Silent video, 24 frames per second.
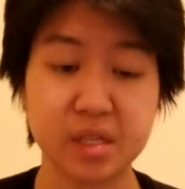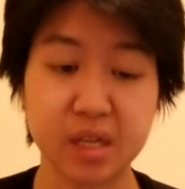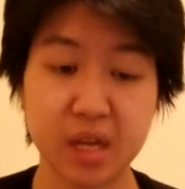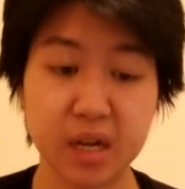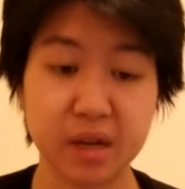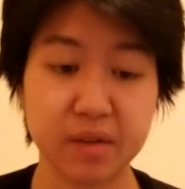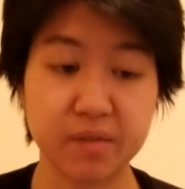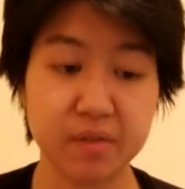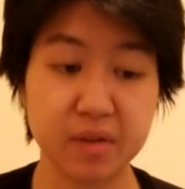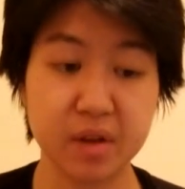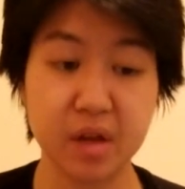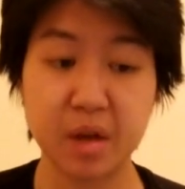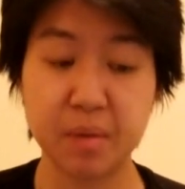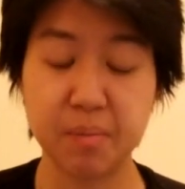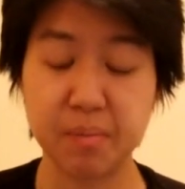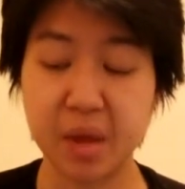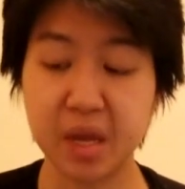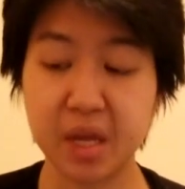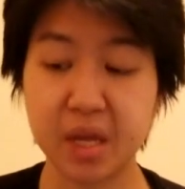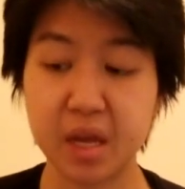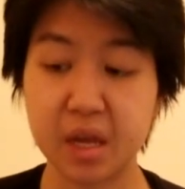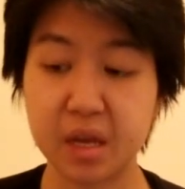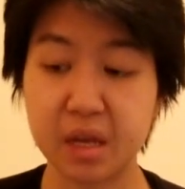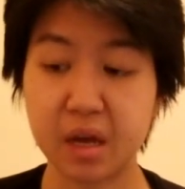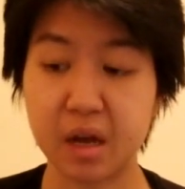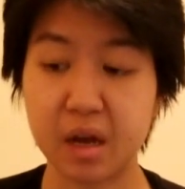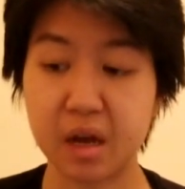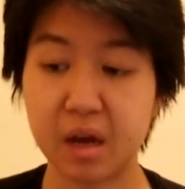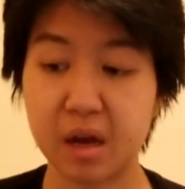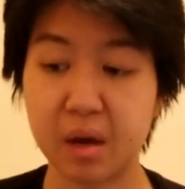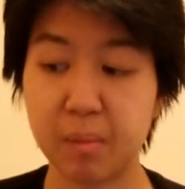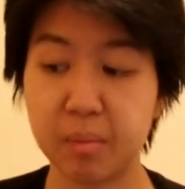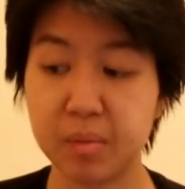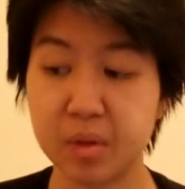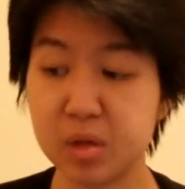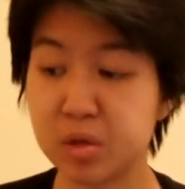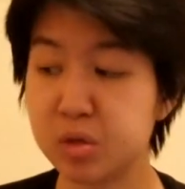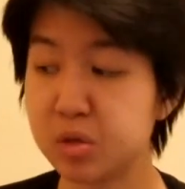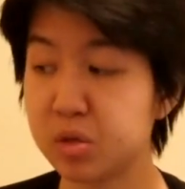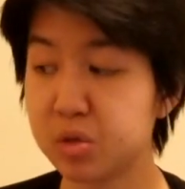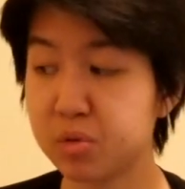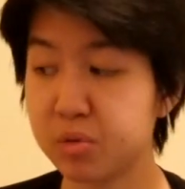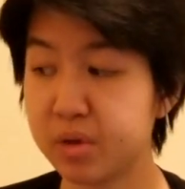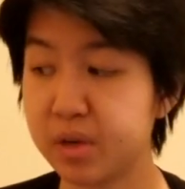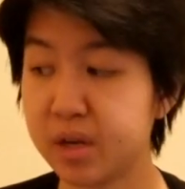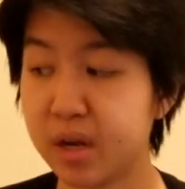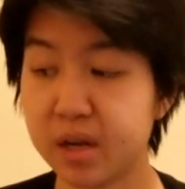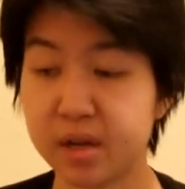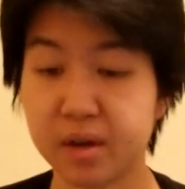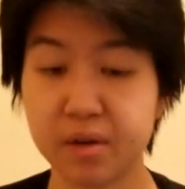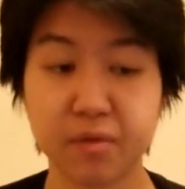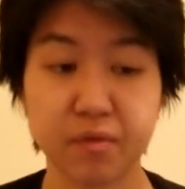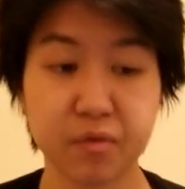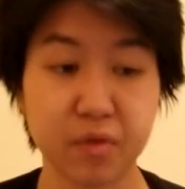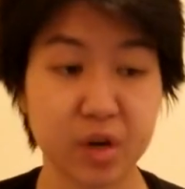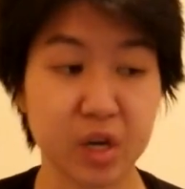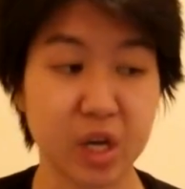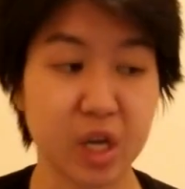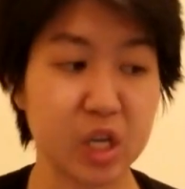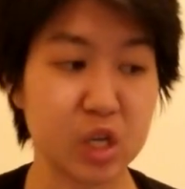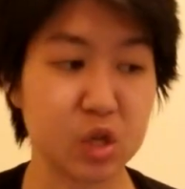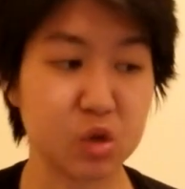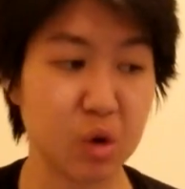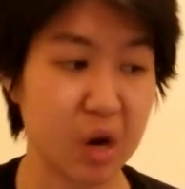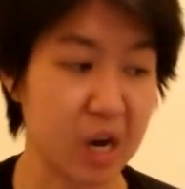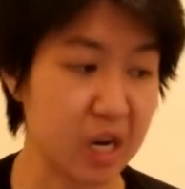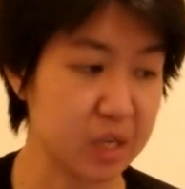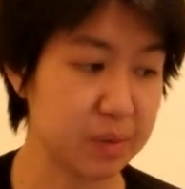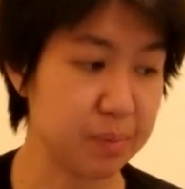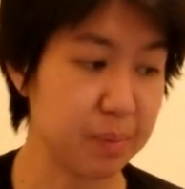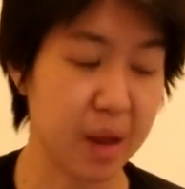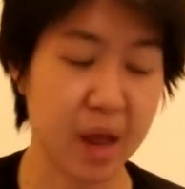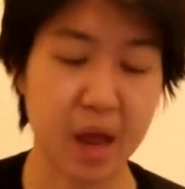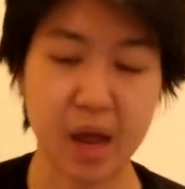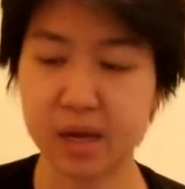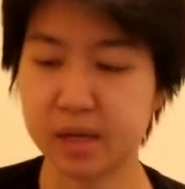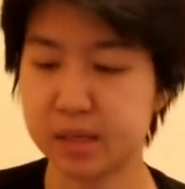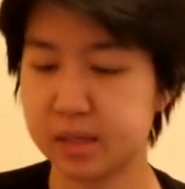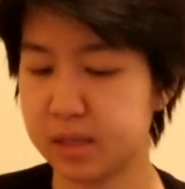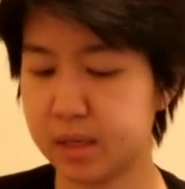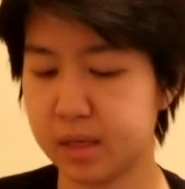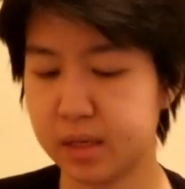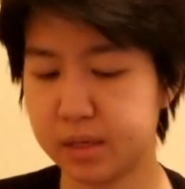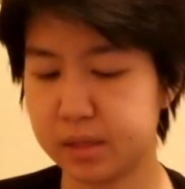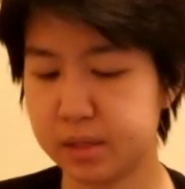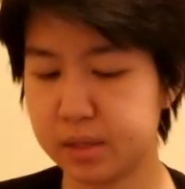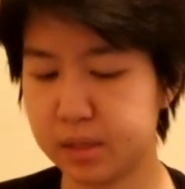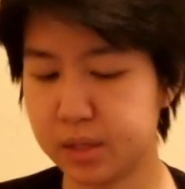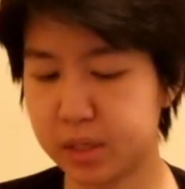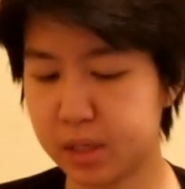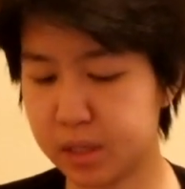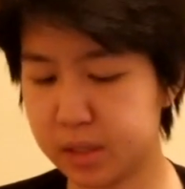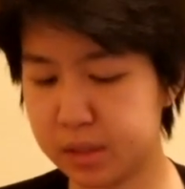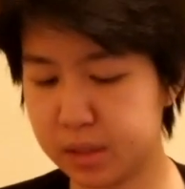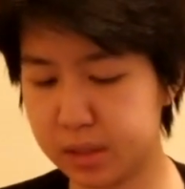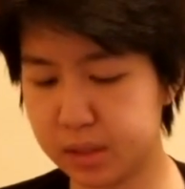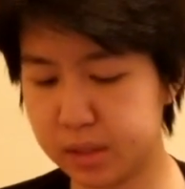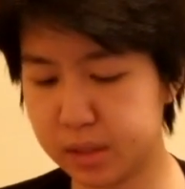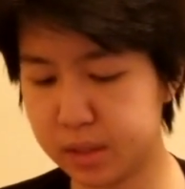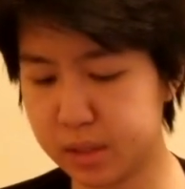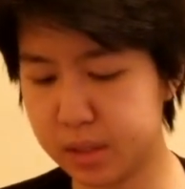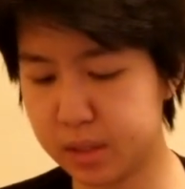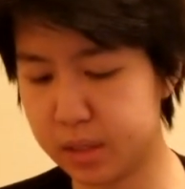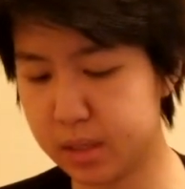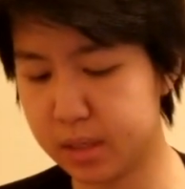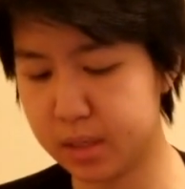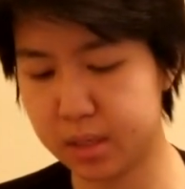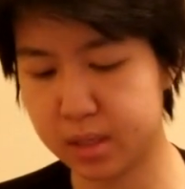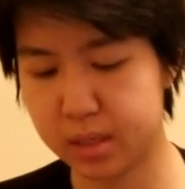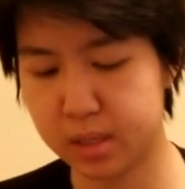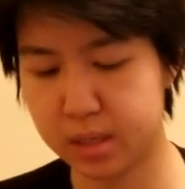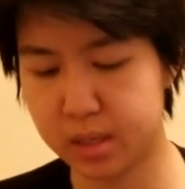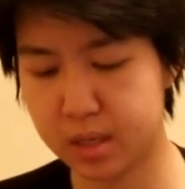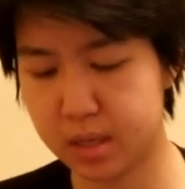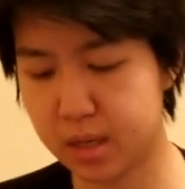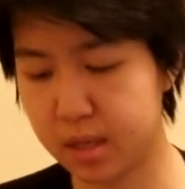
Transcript: of making a blue screen out of freaking trash bags is just